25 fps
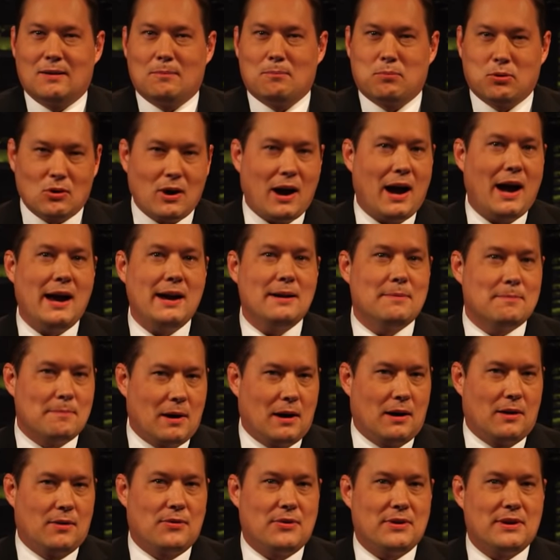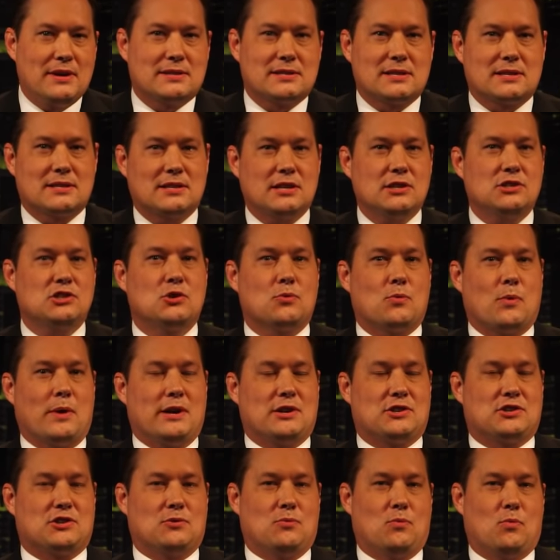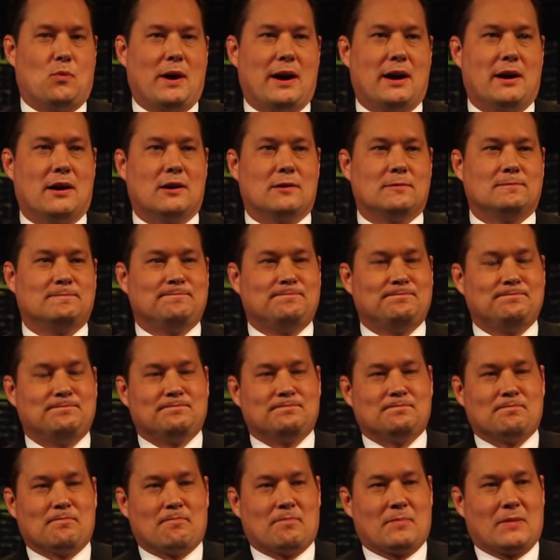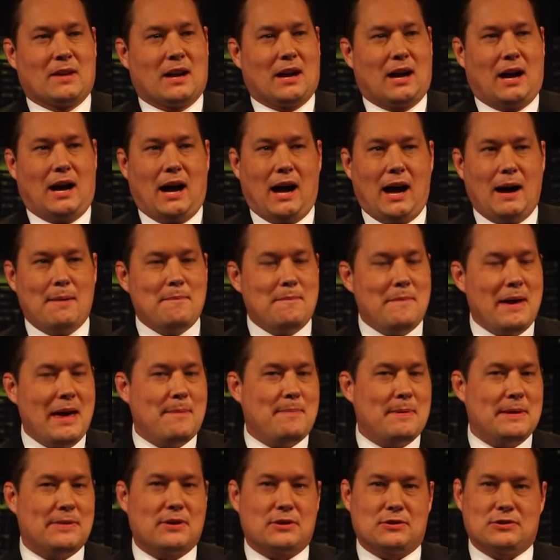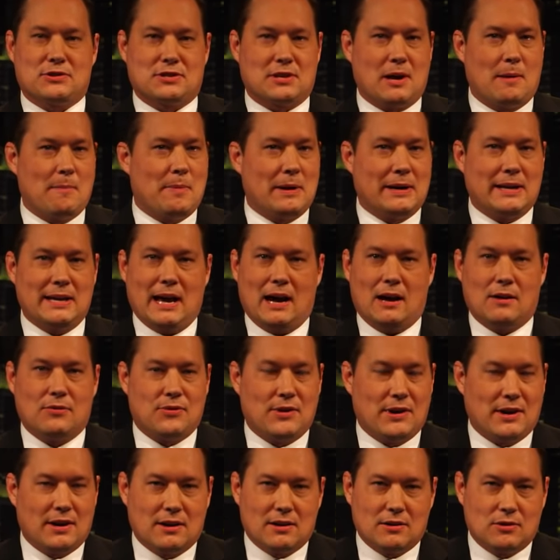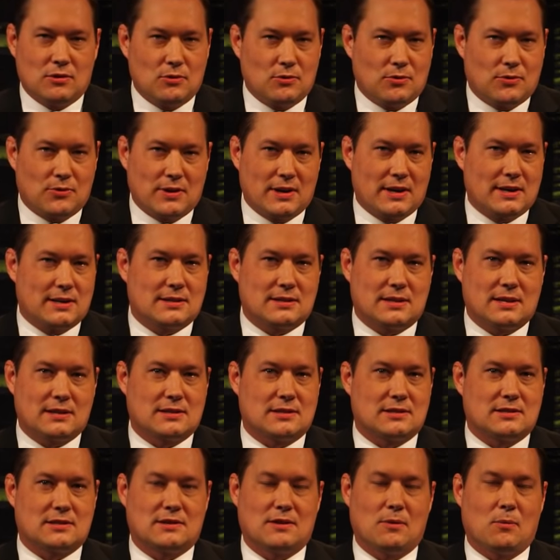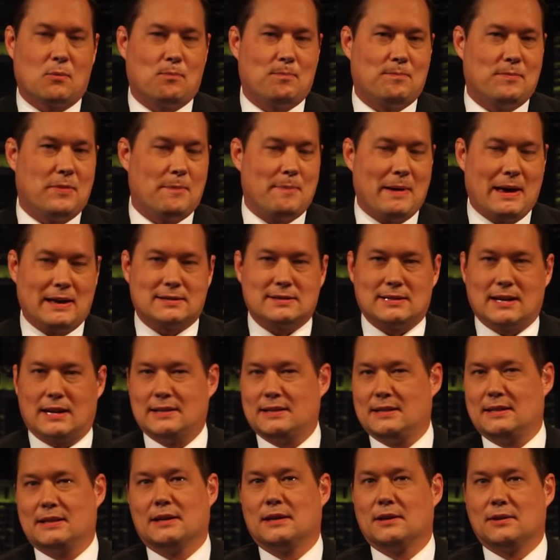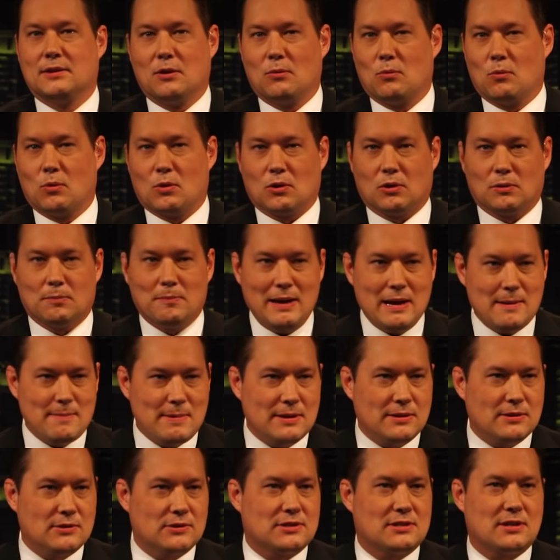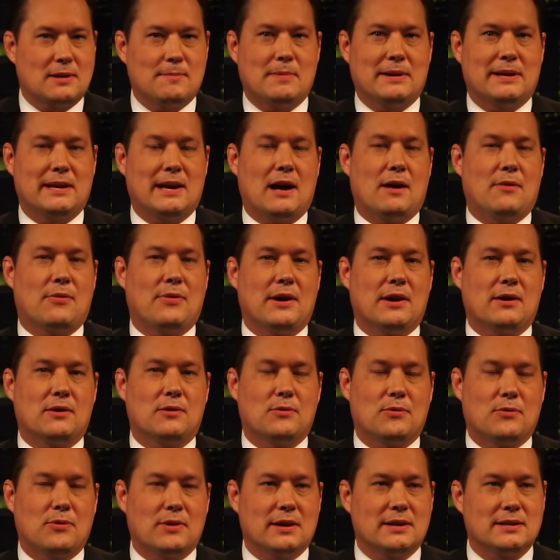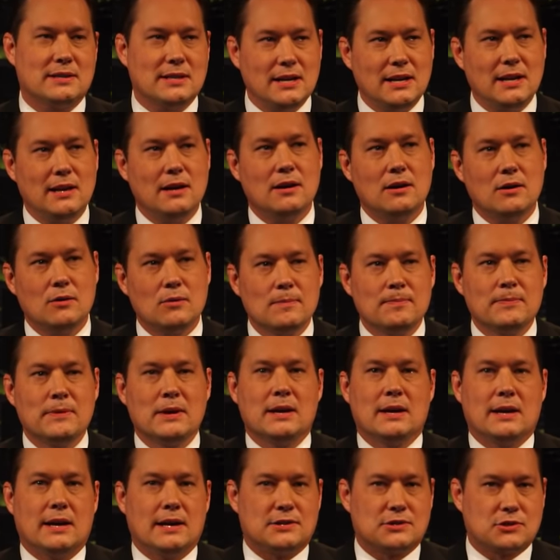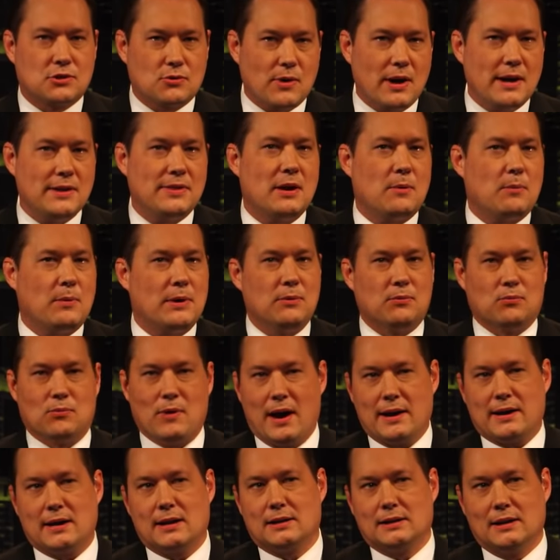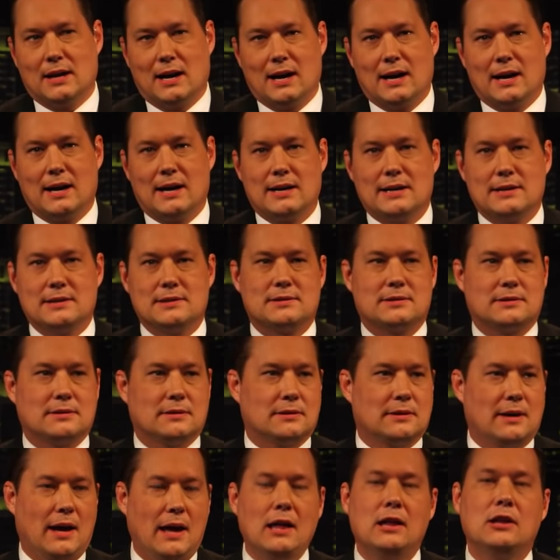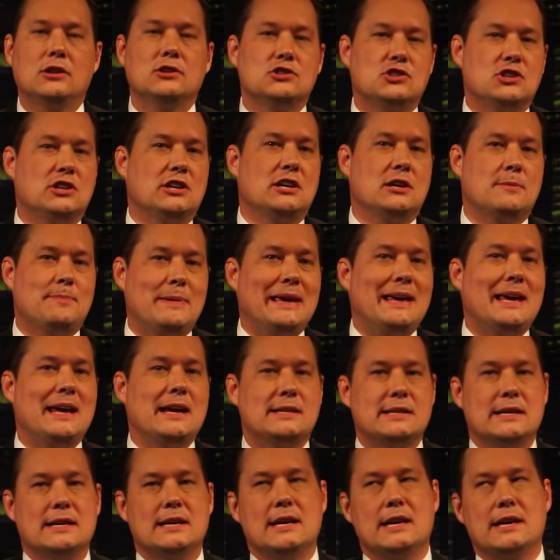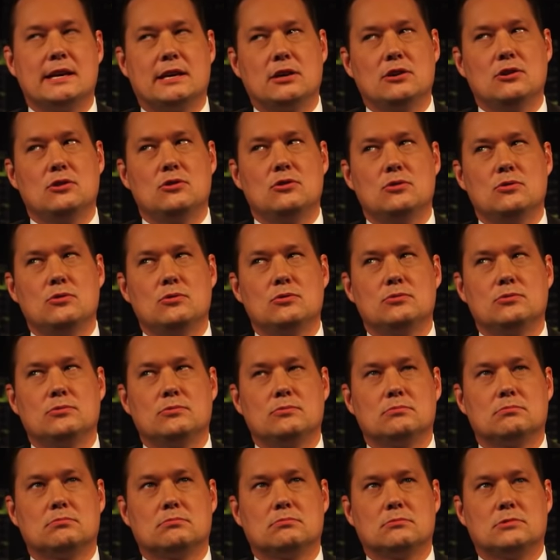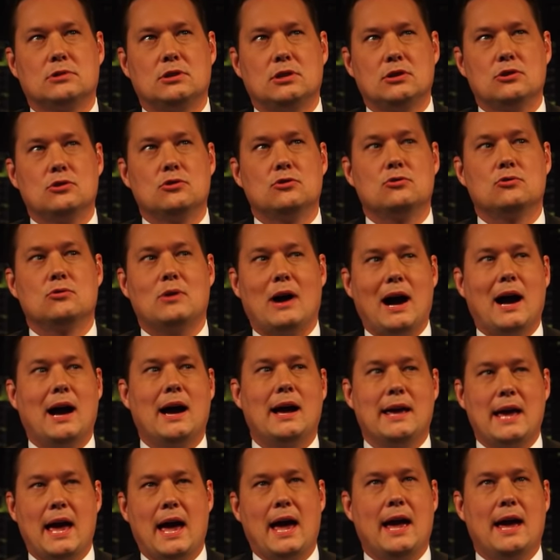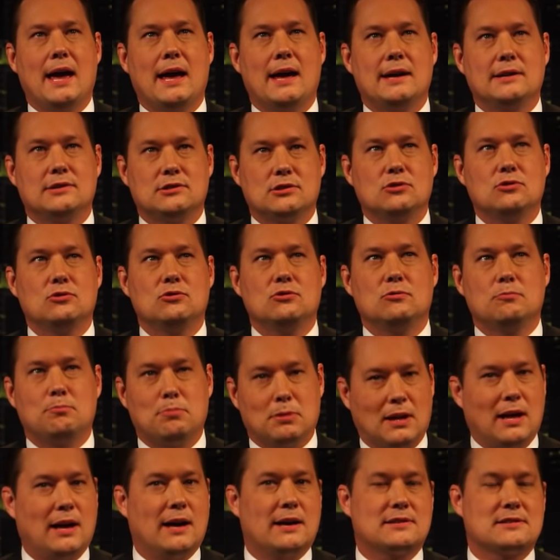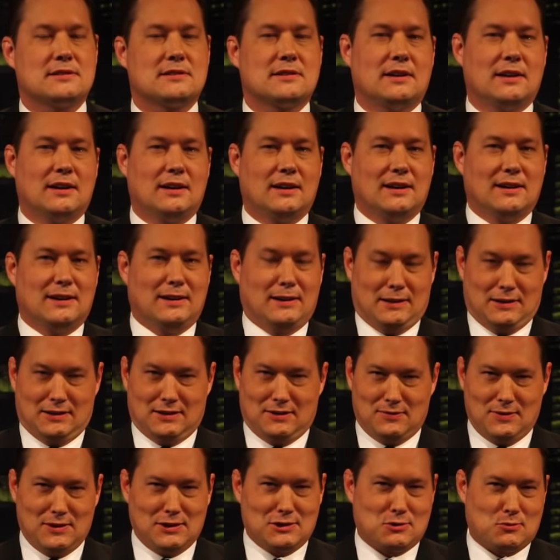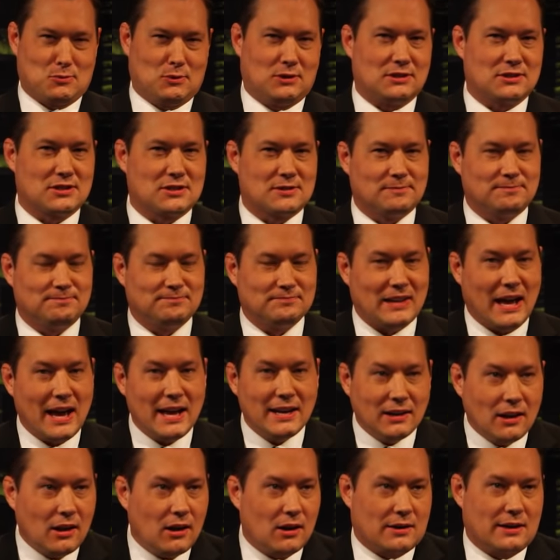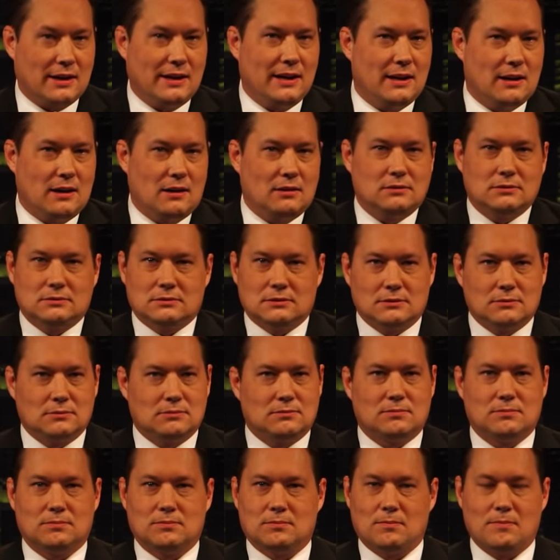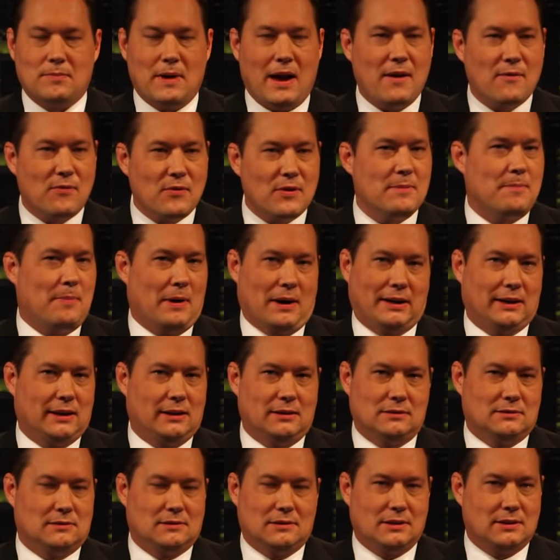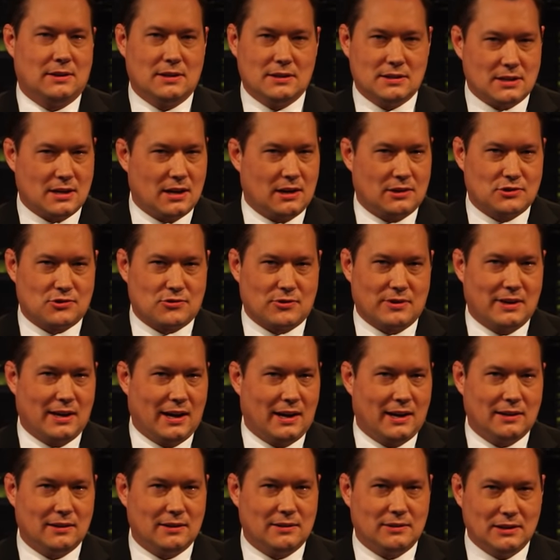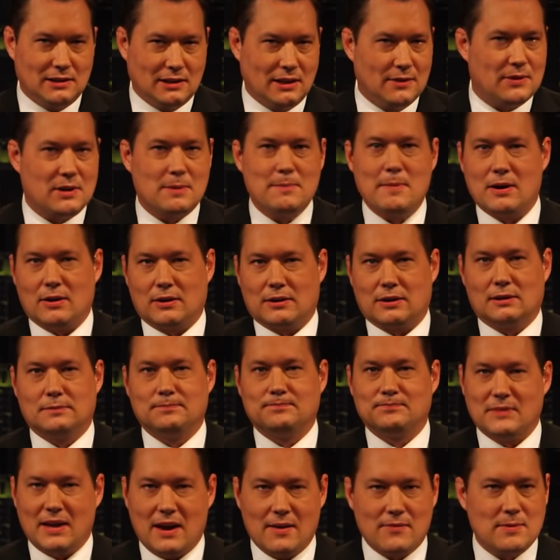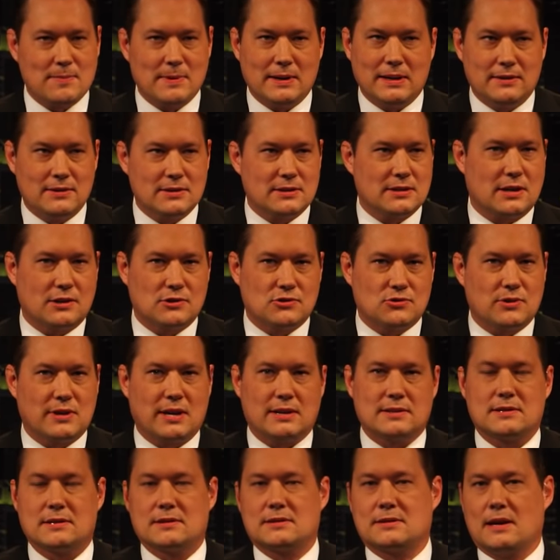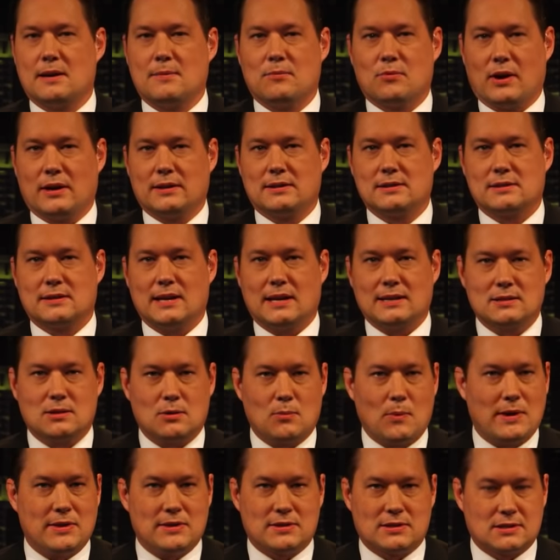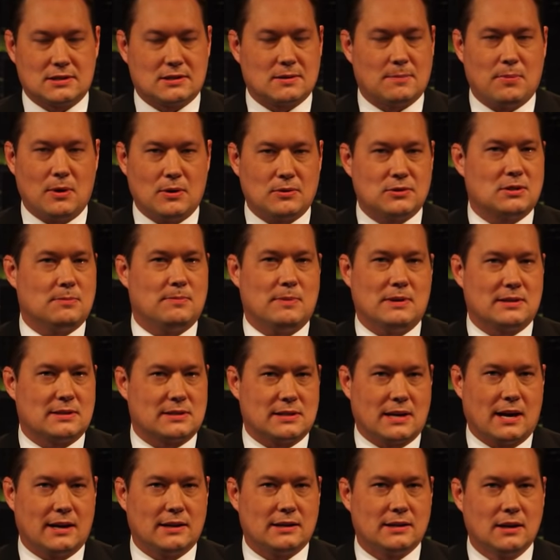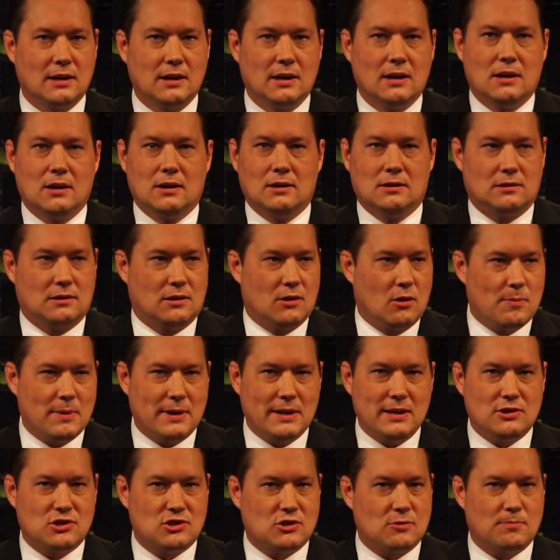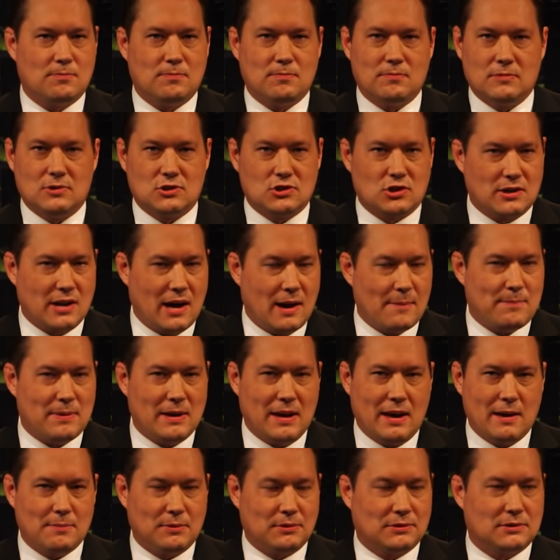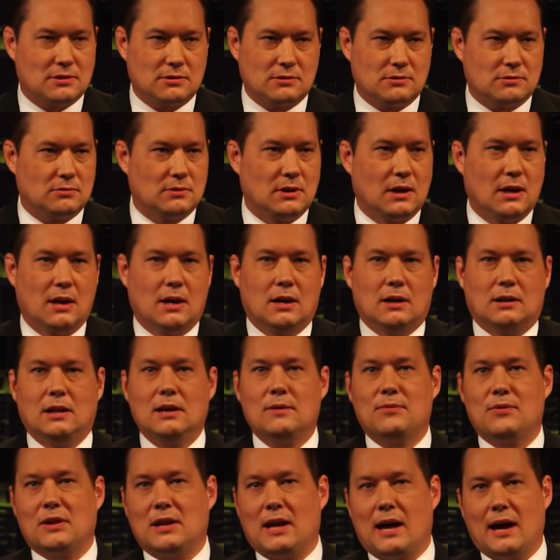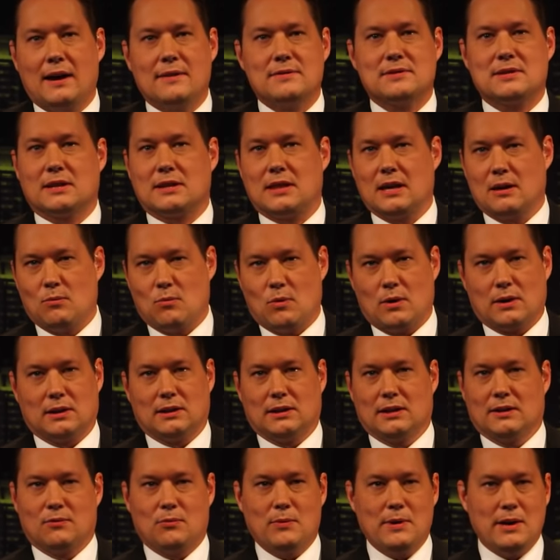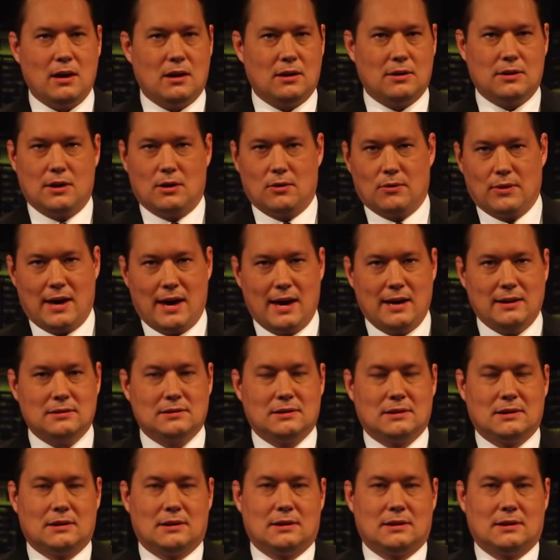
Pride Month is a situation where maybe there's somebody out there who thinks this is the best idea in the world. Maybe there's somebody out there who thinks, you know, it's great that we recognize LGBTQIA2+ individuals. And look, you know, everybody in this country, you live in America, everybody in this country gets the same rights. That's the way this is supposed to be designed. Nobody should not be able to live the lives that they want to live. We all know that.